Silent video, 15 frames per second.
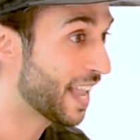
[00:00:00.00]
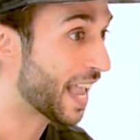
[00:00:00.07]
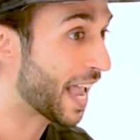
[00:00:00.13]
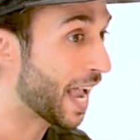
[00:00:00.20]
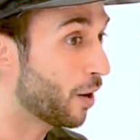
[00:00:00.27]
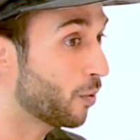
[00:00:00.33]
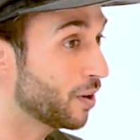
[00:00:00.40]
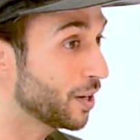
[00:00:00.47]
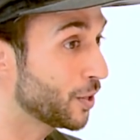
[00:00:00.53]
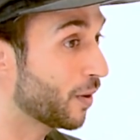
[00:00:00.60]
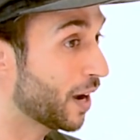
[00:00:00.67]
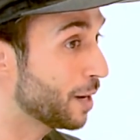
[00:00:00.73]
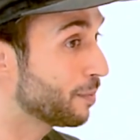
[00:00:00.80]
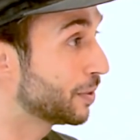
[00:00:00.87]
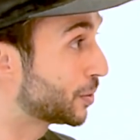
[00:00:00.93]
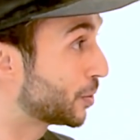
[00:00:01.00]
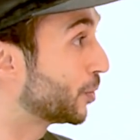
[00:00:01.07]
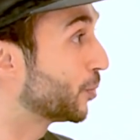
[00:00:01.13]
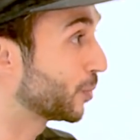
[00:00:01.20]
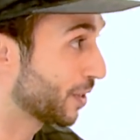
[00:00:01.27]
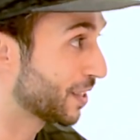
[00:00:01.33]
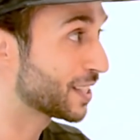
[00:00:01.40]
How are you able
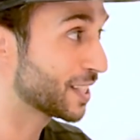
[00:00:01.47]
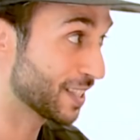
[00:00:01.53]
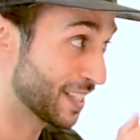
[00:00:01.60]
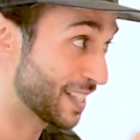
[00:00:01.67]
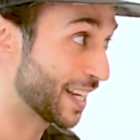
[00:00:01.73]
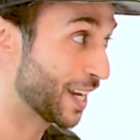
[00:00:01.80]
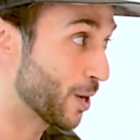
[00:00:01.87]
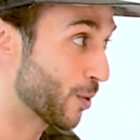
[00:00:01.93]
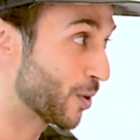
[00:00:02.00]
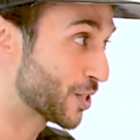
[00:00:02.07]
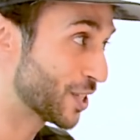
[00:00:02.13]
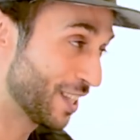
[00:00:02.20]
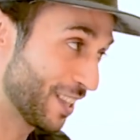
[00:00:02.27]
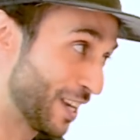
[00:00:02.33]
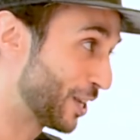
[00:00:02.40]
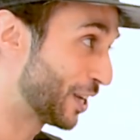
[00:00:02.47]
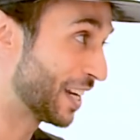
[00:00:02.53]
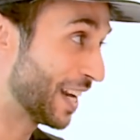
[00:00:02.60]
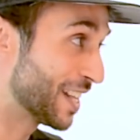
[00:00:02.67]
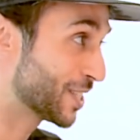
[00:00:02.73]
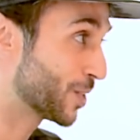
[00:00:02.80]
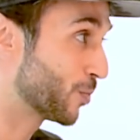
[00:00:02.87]
to, this is the second question, and then you
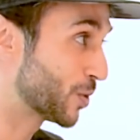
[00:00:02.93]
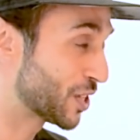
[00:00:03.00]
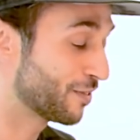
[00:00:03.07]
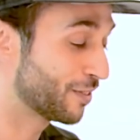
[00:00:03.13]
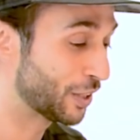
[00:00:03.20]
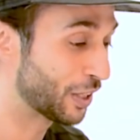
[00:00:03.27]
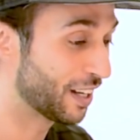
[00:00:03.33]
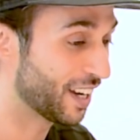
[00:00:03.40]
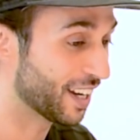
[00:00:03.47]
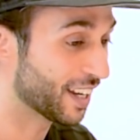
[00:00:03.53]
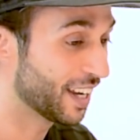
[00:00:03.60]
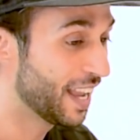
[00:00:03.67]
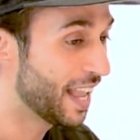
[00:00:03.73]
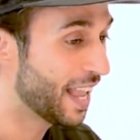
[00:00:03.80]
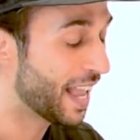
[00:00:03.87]
can answer whichever you like.